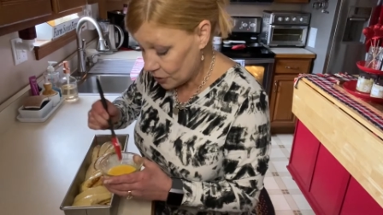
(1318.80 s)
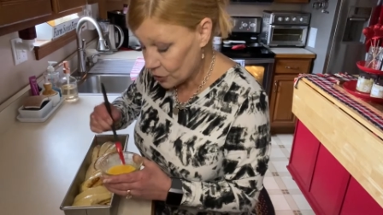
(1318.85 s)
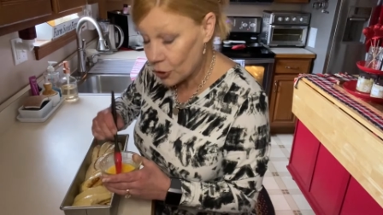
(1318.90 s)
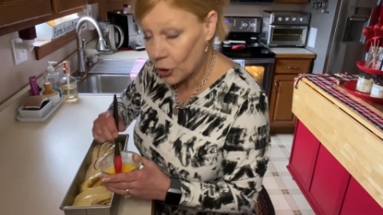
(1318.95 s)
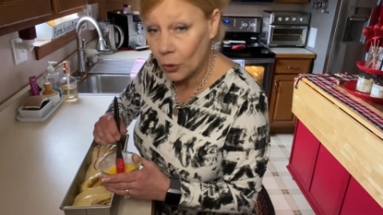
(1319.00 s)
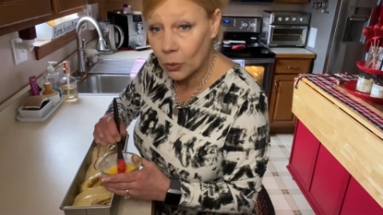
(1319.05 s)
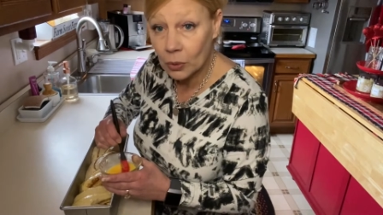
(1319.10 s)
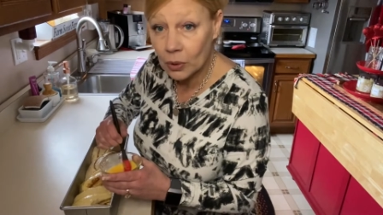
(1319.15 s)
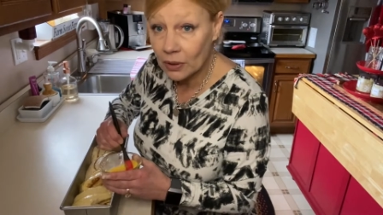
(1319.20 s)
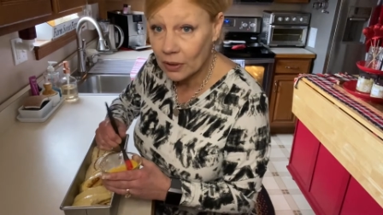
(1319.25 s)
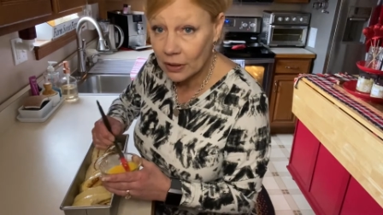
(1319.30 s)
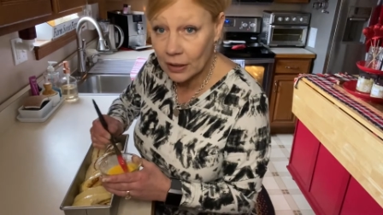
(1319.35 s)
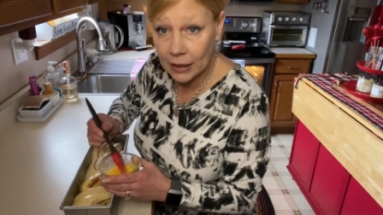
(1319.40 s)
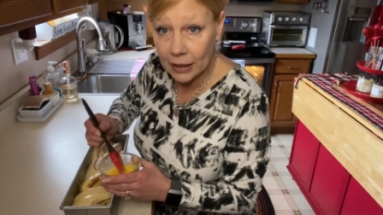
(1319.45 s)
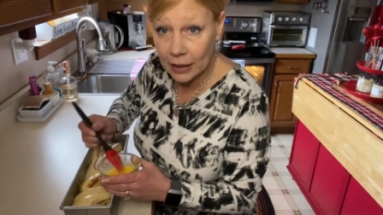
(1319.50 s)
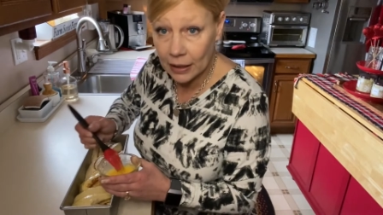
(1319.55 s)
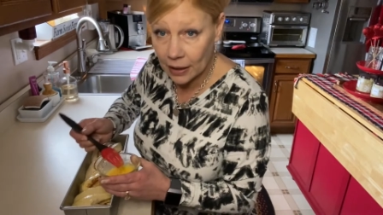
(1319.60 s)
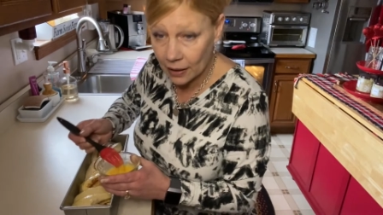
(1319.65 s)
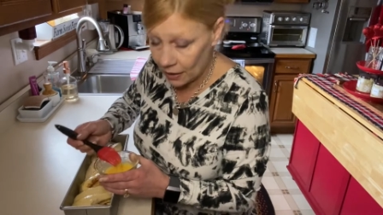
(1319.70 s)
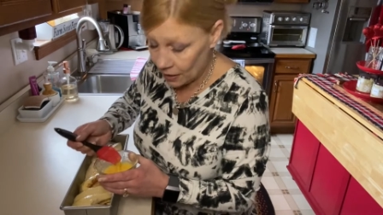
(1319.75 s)

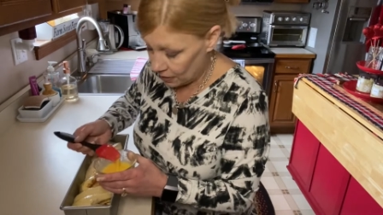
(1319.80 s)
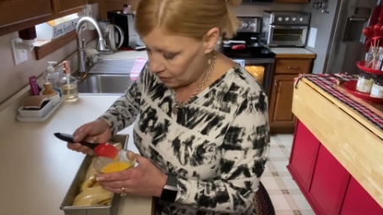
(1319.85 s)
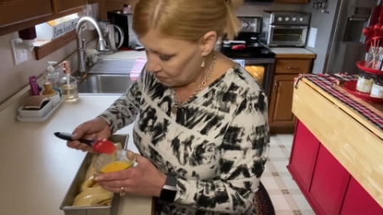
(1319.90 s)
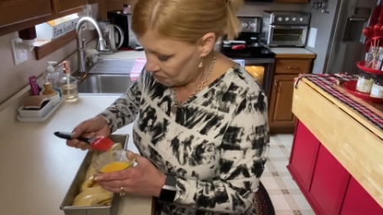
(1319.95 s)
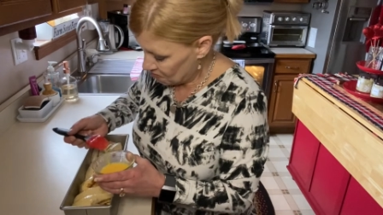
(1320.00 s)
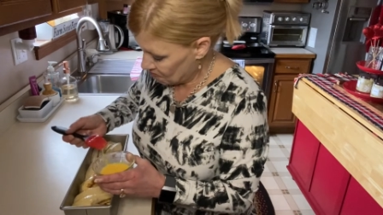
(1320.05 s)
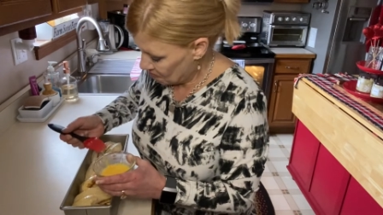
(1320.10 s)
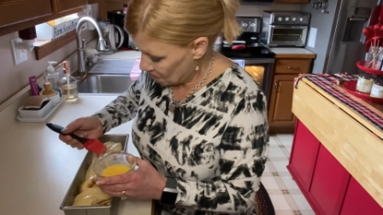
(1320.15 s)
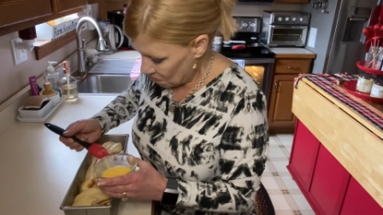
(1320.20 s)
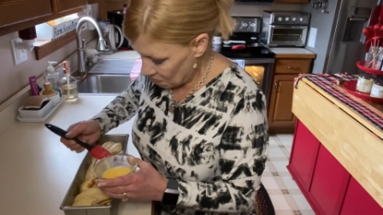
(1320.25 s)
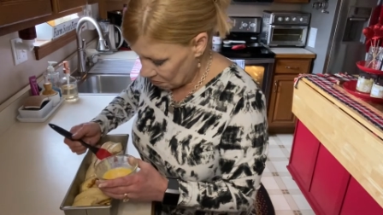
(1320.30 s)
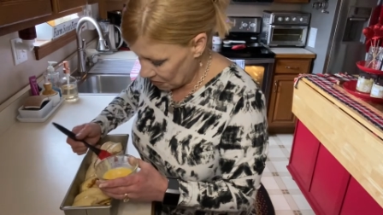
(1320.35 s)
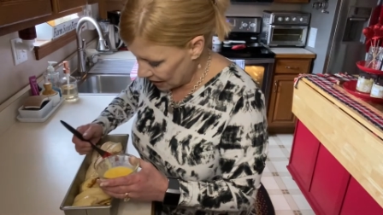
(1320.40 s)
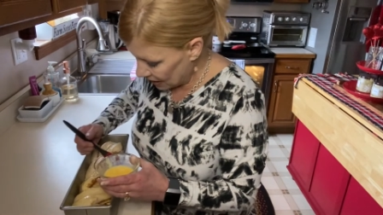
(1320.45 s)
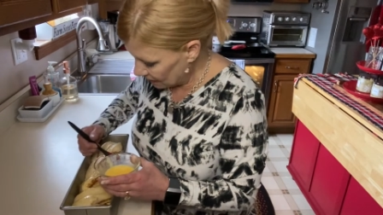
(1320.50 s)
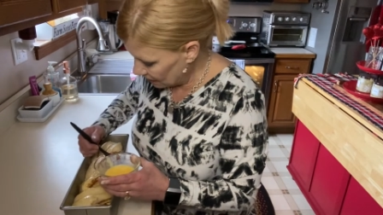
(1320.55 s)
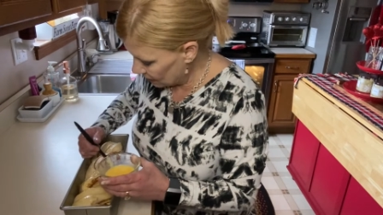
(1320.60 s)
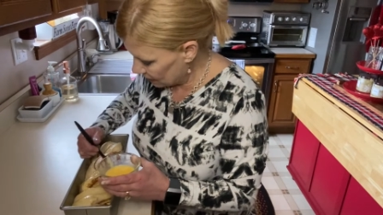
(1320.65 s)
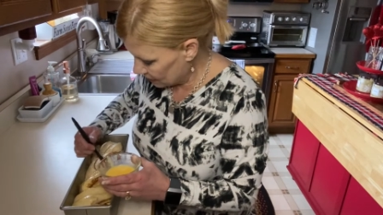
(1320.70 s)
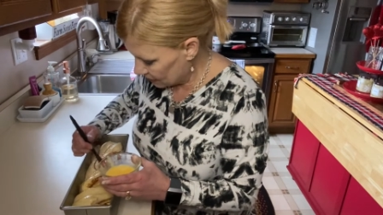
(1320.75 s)
totally
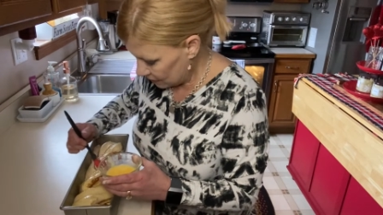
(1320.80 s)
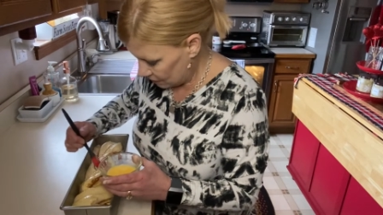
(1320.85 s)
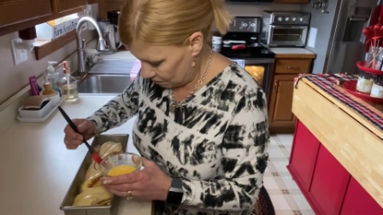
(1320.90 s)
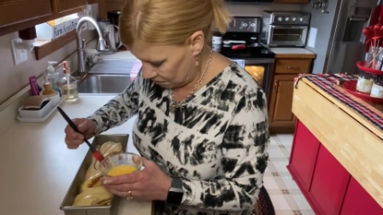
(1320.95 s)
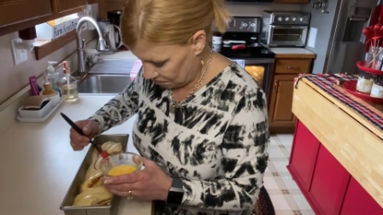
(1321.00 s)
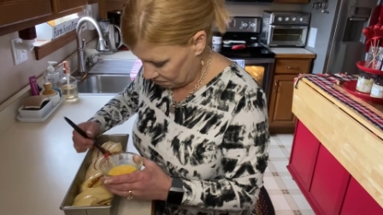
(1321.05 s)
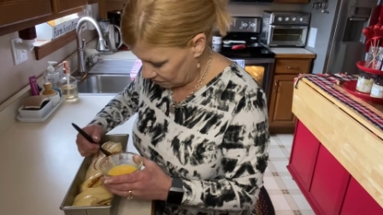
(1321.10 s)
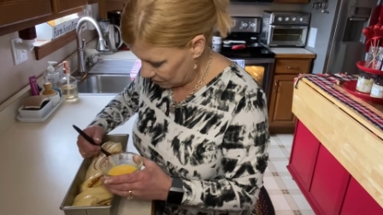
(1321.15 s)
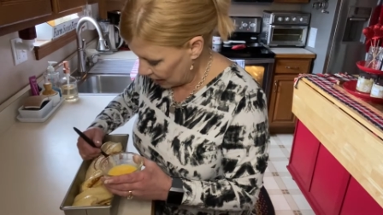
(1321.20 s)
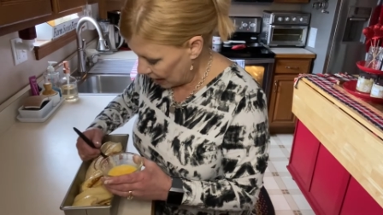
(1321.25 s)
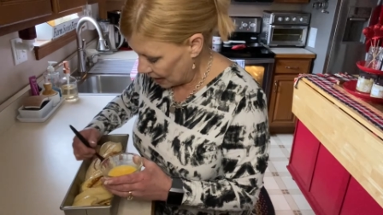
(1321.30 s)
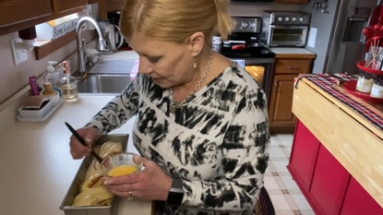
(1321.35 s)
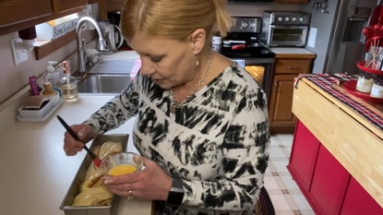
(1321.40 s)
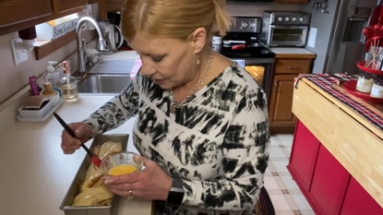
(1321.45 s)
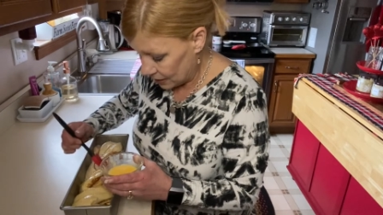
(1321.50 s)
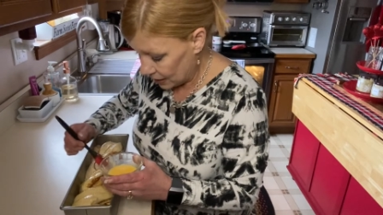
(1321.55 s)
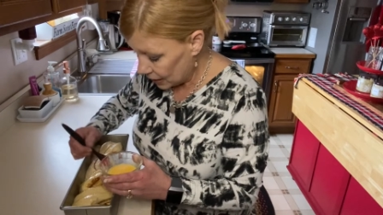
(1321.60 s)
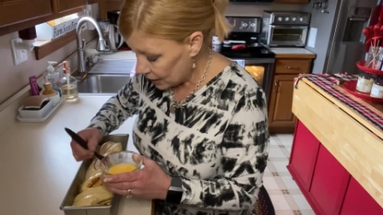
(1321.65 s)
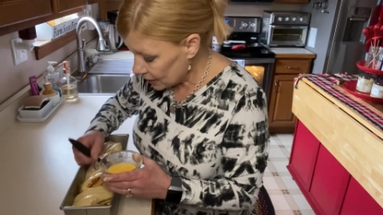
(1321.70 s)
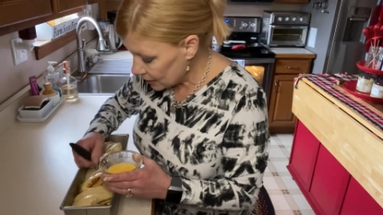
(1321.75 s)
bake this as
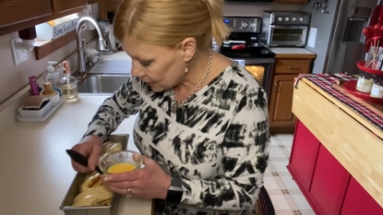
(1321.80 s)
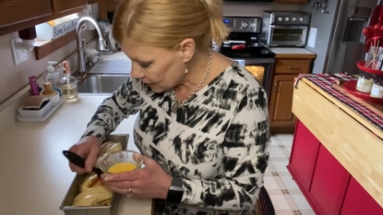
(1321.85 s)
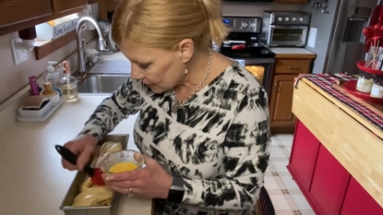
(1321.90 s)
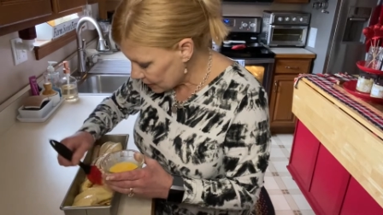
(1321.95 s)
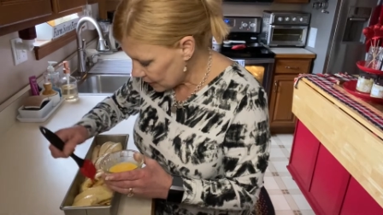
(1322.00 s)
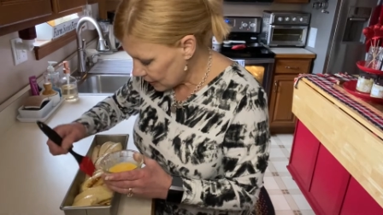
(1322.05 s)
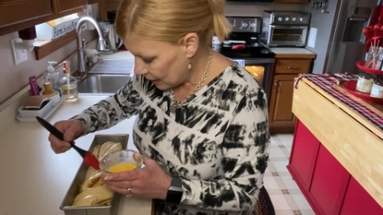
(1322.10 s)
is